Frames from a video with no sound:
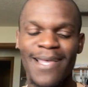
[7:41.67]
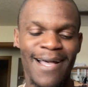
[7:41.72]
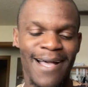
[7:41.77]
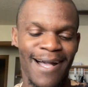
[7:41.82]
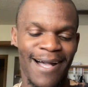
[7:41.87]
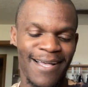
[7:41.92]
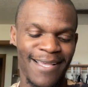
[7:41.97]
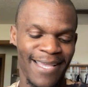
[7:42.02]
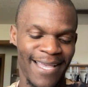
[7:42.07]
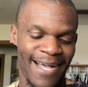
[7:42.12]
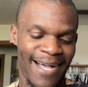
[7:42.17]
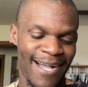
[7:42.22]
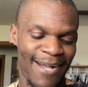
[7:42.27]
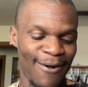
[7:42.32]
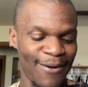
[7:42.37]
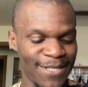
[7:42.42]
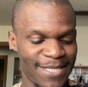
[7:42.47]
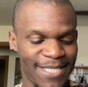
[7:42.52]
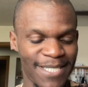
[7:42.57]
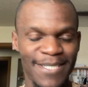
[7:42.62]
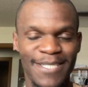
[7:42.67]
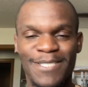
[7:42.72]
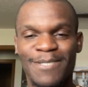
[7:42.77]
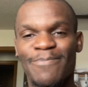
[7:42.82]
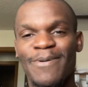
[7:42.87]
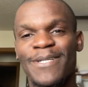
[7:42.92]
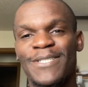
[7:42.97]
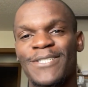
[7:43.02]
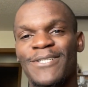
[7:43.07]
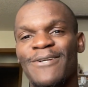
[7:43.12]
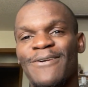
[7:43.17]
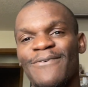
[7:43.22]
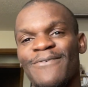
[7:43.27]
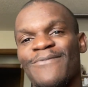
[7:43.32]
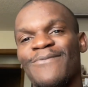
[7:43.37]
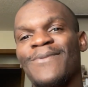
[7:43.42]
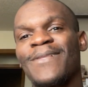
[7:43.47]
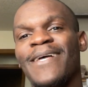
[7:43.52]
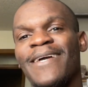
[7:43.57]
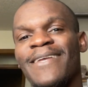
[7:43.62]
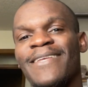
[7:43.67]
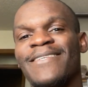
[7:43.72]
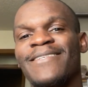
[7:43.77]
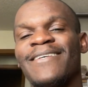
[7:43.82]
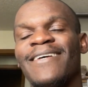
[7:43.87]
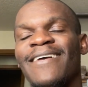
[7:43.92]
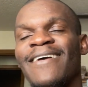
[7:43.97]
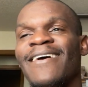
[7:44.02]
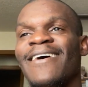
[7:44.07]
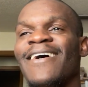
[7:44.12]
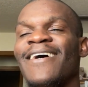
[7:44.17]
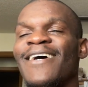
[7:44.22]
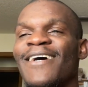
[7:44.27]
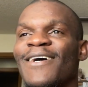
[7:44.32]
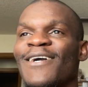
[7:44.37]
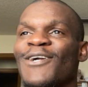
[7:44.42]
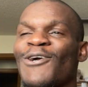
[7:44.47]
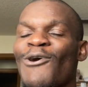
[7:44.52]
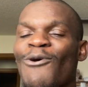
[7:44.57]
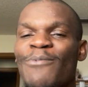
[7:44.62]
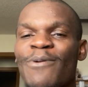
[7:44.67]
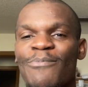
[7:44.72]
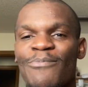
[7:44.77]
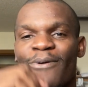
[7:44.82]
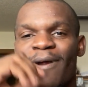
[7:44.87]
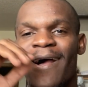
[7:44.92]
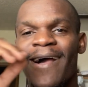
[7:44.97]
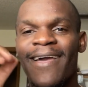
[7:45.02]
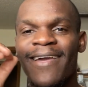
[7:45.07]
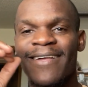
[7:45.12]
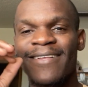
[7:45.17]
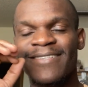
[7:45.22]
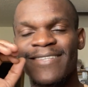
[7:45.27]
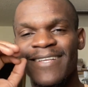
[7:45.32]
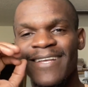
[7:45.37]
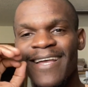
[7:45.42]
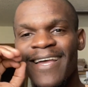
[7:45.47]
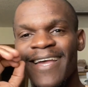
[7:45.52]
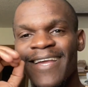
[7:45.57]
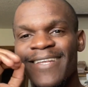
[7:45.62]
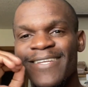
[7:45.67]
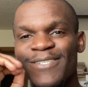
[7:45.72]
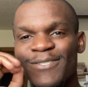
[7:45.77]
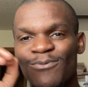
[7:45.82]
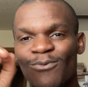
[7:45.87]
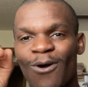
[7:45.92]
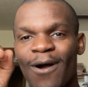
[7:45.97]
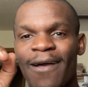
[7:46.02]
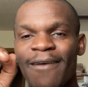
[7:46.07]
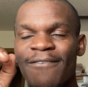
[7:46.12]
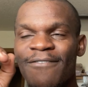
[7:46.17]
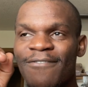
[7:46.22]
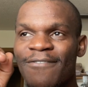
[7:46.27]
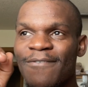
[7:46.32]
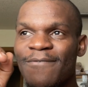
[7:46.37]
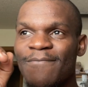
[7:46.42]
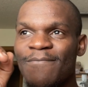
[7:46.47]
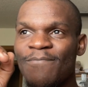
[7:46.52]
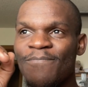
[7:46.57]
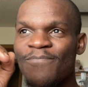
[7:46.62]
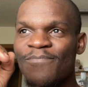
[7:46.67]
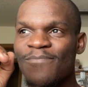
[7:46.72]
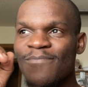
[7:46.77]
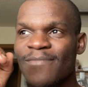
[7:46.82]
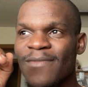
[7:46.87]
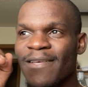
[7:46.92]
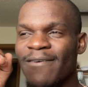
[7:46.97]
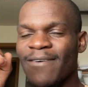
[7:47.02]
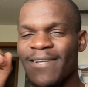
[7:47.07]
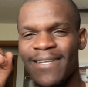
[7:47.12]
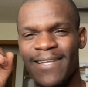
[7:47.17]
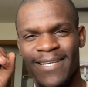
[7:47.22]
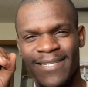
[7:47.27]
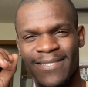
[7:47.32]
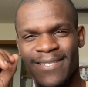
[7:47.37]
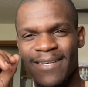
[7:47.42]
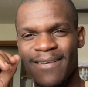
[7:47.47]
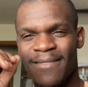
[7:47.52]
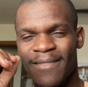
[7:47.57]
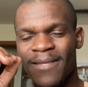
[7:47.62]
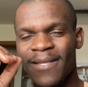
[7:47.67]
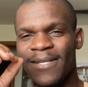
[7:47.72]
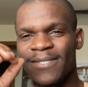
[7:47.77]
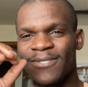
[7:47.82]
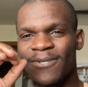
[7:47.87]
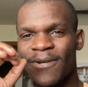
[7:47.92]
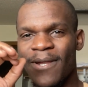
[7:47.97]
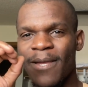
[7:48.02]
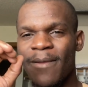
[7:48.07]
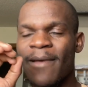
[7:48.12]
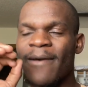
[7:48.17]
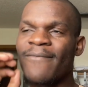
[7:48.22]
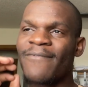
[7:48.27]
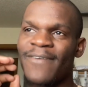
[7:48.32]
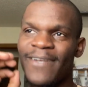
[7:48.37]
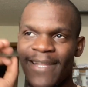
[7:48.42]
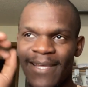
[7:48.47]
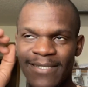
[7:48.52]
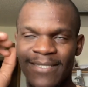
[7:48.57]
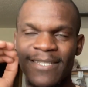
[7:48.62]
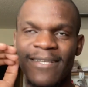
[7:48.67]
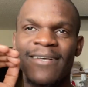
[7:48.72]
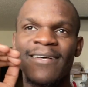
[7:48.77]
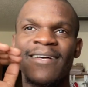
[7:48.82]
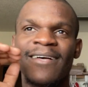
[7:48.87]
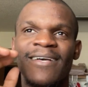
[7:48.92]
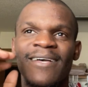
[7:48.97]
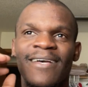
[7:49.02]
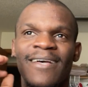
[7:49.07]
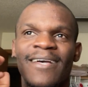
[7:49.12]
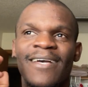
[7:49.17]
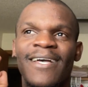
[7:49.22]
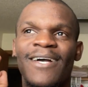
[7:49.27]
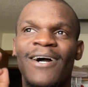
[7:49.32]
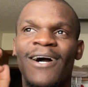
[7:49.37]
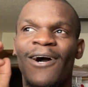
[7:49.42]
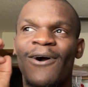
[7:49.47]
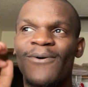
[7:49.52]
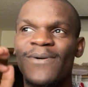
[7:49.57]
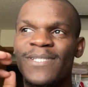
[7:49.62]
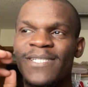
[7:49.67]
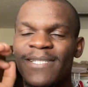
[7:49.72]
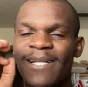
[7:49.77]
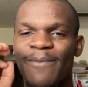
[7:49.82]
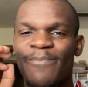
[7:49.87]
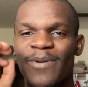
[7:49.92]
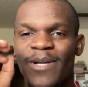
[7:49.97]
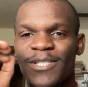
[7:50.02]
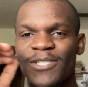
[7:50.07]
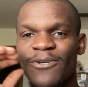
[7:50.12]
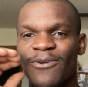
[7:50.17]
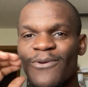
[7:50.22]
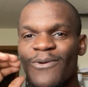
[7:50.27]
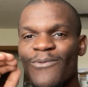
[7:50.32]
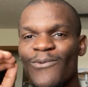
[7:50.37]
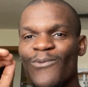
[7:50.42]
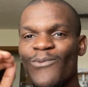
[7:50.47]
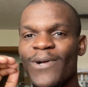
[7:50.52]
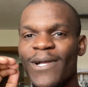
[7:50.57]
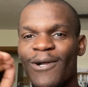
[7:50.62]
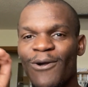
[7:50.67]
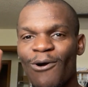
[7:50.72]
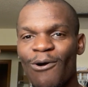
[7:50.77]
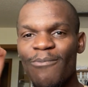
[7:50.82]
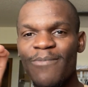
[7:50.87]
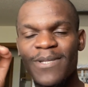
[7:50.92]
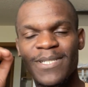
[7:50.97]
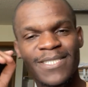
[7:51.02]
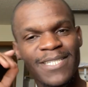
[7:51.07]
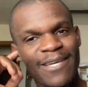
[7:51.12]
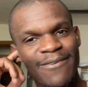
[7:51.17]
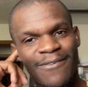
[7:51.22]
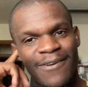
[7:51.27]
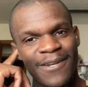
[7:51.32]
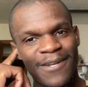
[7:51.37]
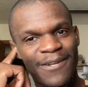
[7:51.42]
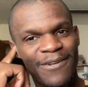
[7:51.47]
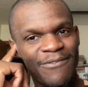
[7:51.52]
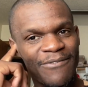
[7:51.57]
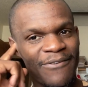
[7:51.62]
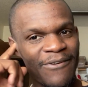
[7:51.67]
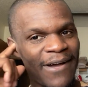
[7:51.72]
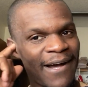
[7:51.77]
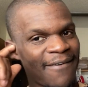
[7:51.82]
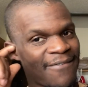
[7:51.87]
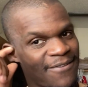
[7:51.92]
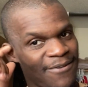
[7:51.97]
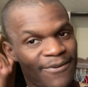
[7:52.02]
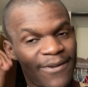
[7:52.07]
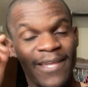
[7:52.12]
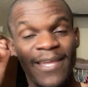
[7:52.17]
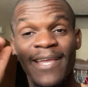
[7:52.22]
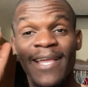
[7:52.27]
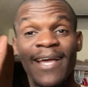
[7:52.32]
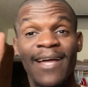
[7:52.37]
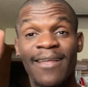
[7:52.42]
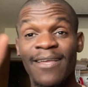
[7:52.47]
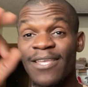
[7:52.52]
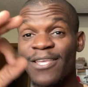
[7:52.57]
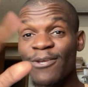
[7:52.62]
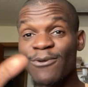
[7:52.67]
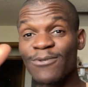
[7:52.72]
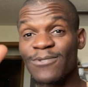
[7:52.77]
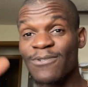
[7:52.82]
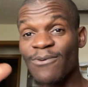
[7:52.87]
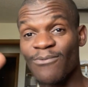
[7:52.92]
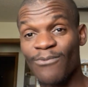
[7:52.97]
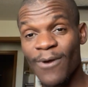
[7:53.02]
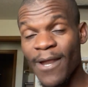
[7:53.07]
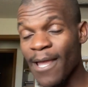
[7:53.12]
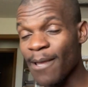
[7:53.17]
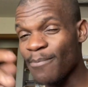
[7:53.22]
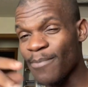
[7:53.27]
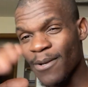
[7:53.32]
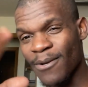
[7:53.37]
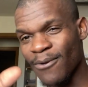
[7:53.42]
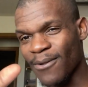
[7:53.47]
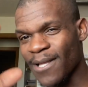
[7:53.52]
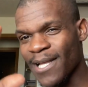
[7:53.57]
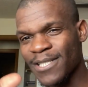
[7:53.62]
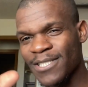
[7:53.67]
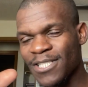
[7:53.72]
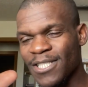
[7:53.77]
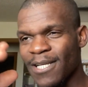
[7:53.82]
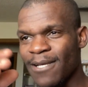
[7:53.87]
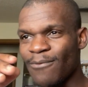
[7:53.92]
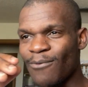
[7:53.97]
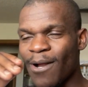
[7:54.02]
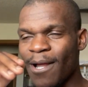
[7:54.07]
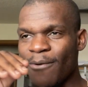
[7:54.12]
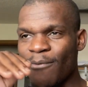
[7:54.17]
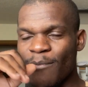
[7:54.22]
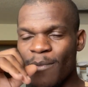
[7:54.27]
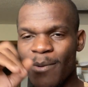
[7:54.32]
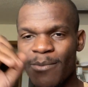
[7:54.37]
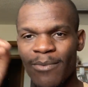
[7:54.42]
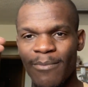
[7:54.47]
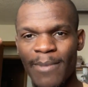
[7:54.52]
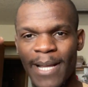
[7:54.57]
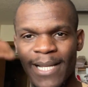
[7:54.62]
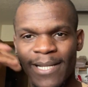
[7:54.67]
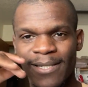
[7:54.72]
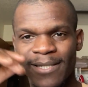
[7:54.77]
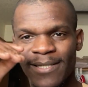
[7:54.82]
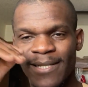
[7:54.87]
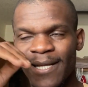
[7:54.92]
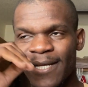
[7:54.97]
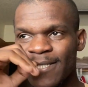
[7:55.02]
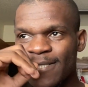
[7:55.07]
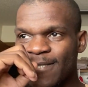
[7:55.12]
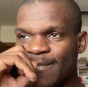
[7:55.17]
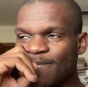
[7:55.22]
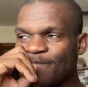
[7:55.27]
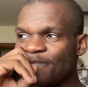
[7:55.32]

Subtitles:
I always see this picture of, like, Kobe Bryant and his wife, Vanessa. I think that's her name. Yeah, Vanessa. I always see that picture with Kobe's giving an interview after he got accused of rape and all that shit, right? Remember back in the days?